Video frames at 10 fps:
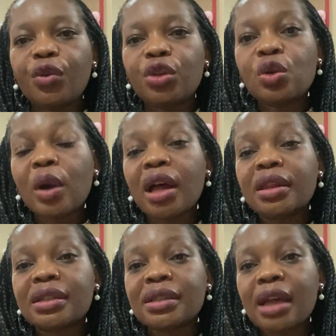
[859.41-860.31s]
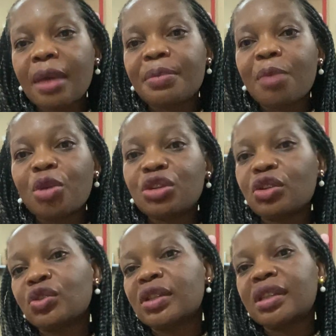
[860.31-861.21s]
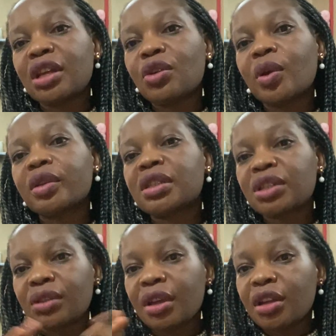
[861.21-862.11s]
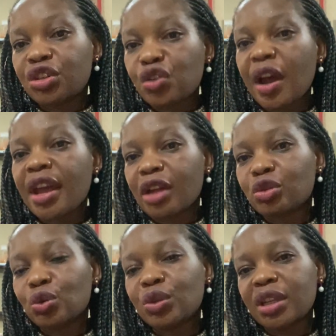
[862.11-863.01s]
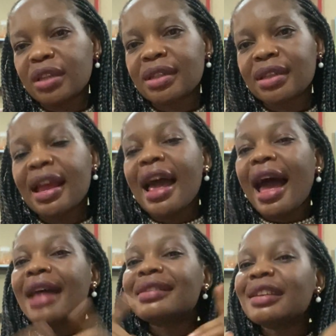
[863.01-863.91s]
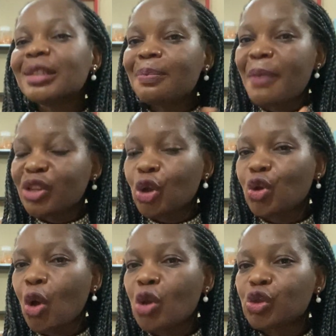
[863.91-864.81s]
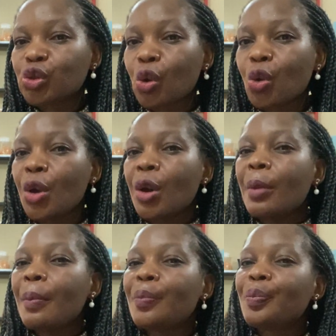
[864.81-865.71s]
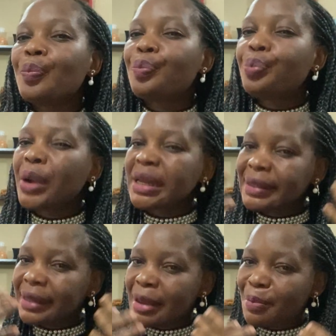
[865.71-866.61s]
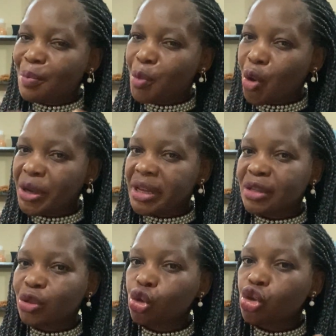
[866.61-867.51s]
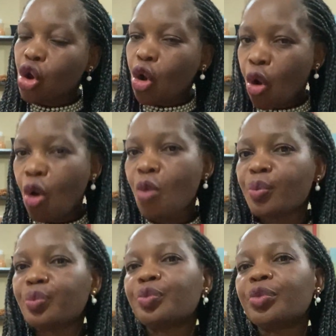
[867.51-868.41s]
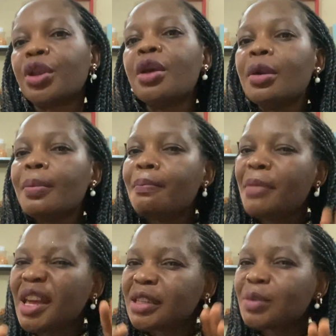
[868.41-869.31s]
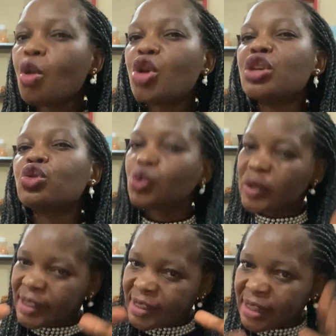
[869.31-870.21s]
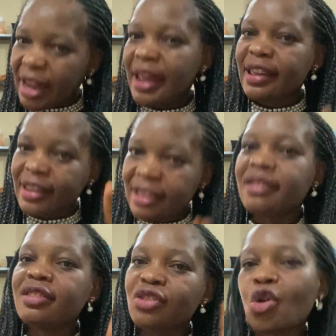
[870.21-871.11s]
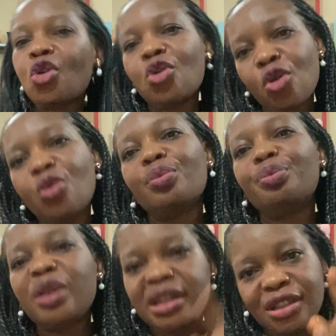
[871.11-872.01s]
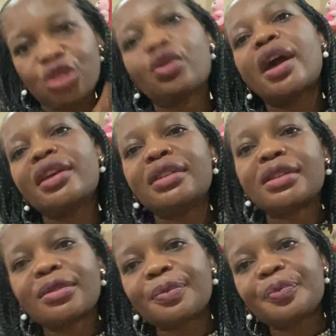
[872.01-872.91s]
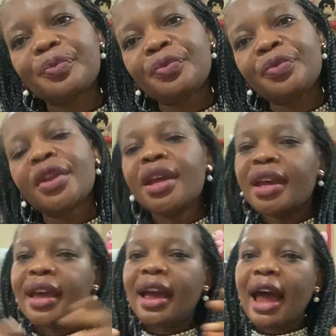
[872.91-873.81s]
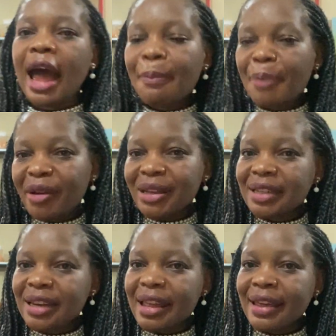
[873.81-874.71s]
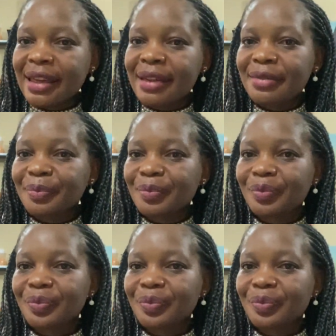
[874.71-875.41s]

you are the type that money doesn't stay in your hands, try and do this. And this method also brings in money to your home, makes money to stay in your home. Please try it. Apparently, again,